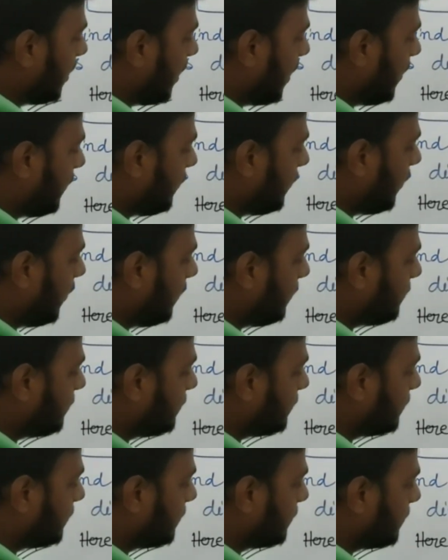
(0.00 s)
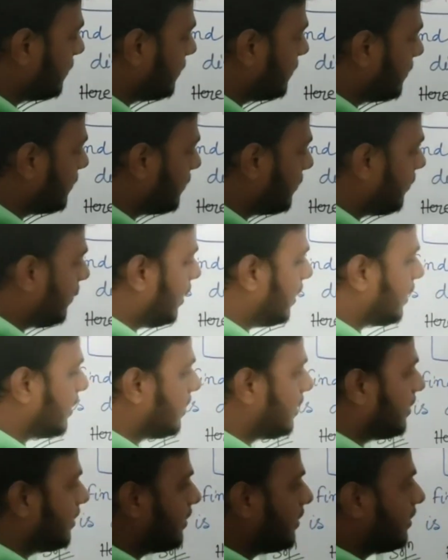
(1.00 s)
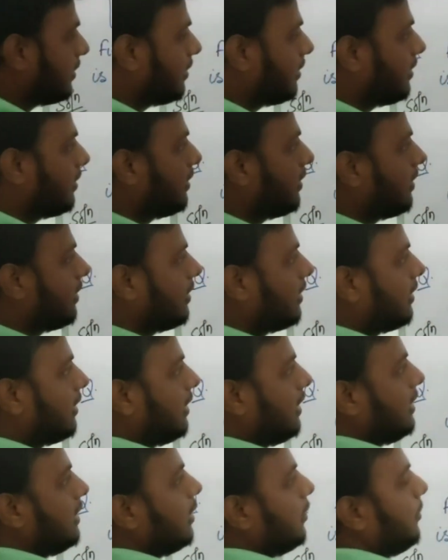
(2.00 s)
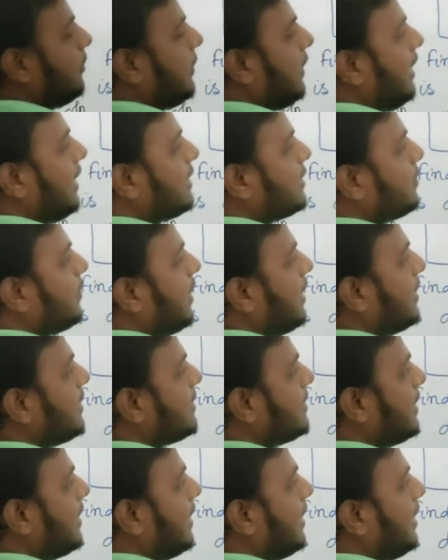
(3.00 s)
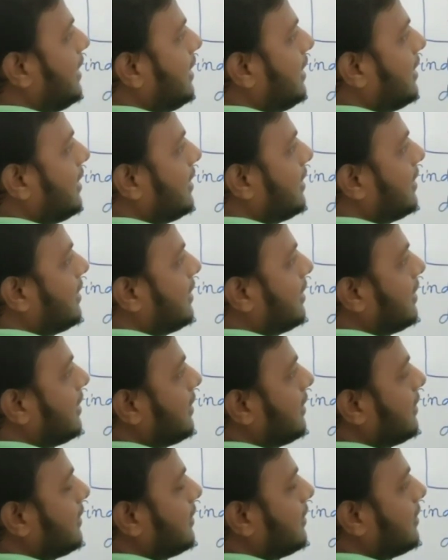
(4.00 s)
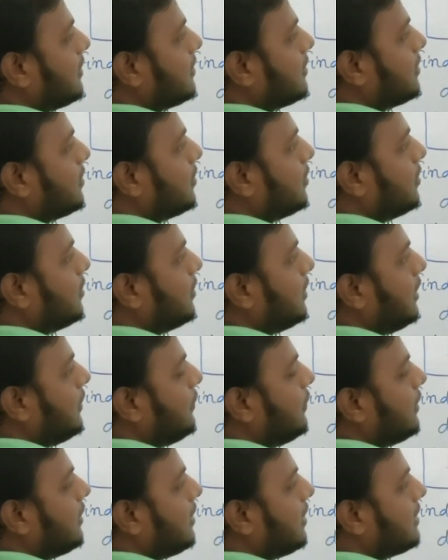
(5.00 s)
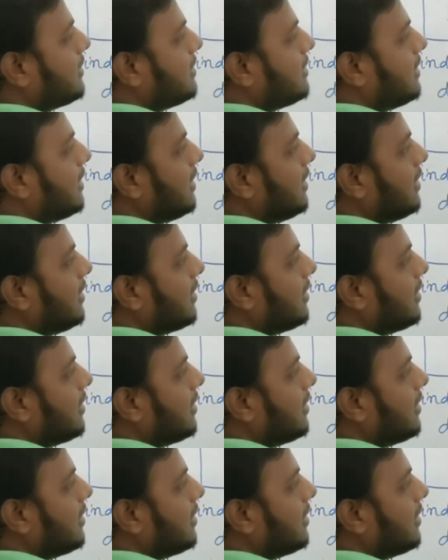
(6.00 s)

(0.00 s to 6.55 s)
f of what? In the x minus a, so if we consider